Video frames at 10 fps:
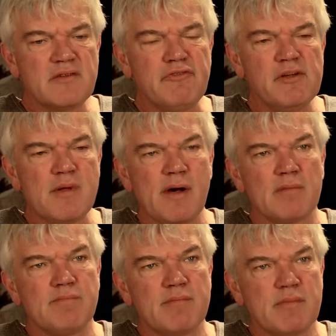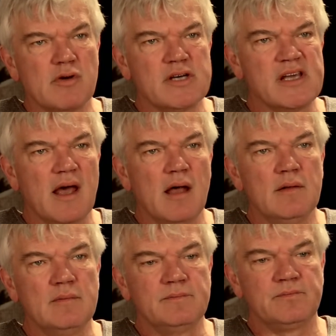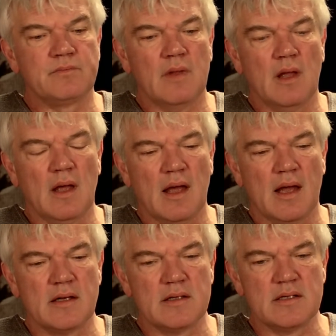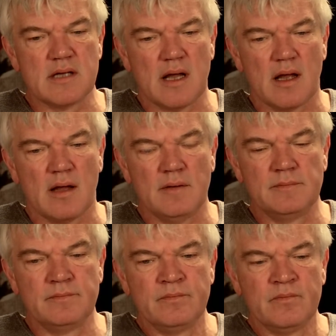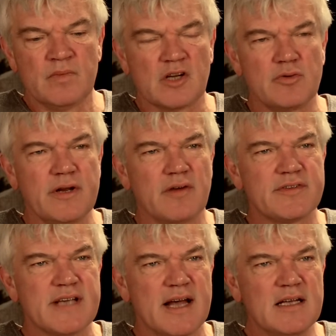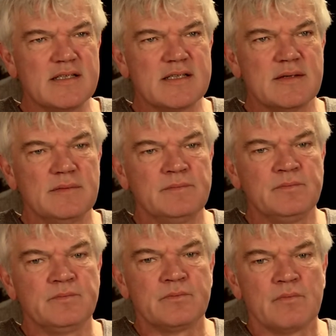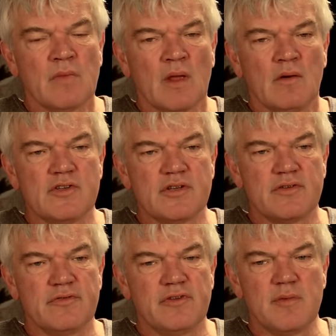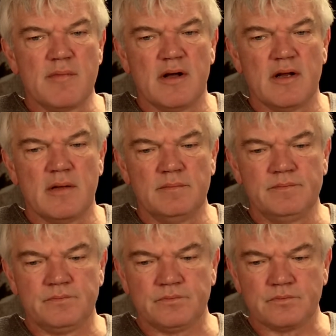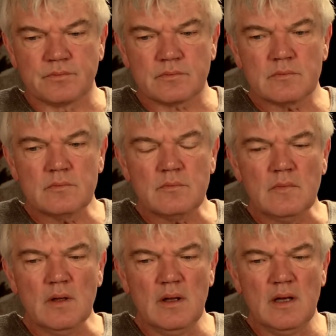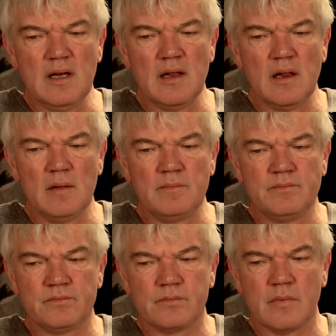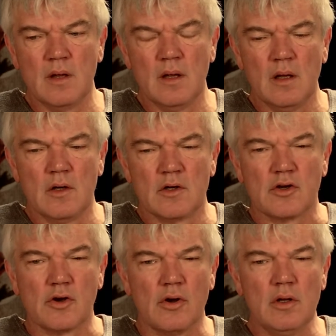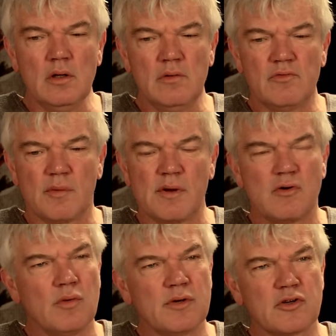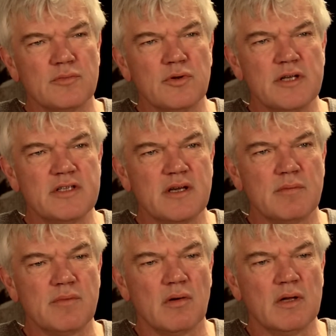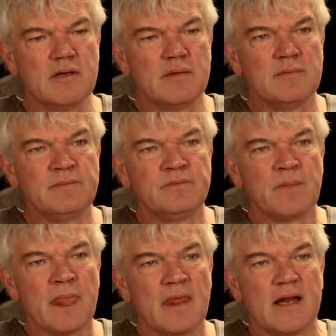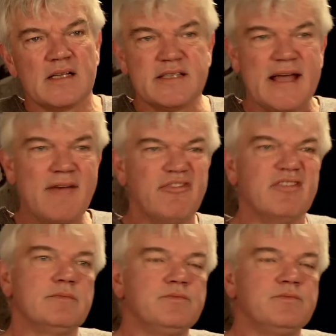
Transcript: a film about Pepe Mujica and The Queen of Silence, which is a film about a little girl from a Roma community in Poland that is deaf